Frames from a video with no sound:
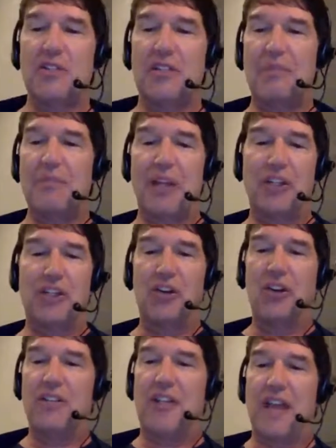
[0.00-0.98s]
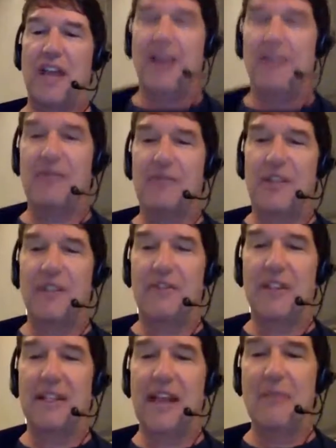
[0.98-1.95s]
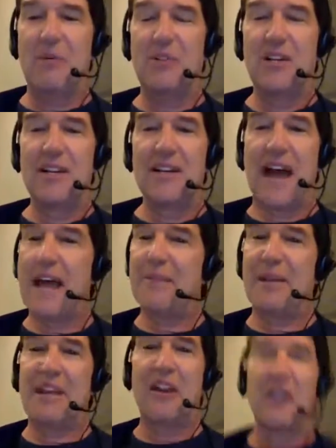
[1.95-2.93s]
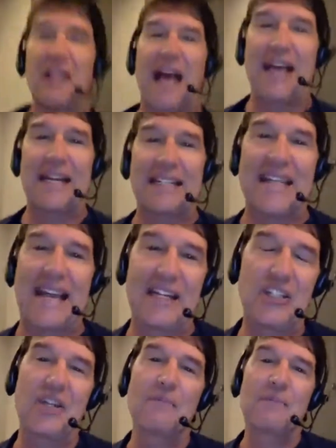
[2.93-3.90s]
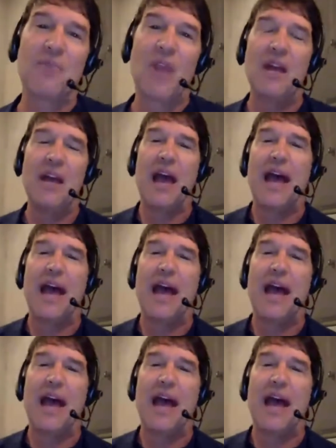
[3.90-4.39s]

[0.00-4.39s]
You can see my shirt as I have cleverly labeled. I am a Carolina dentist.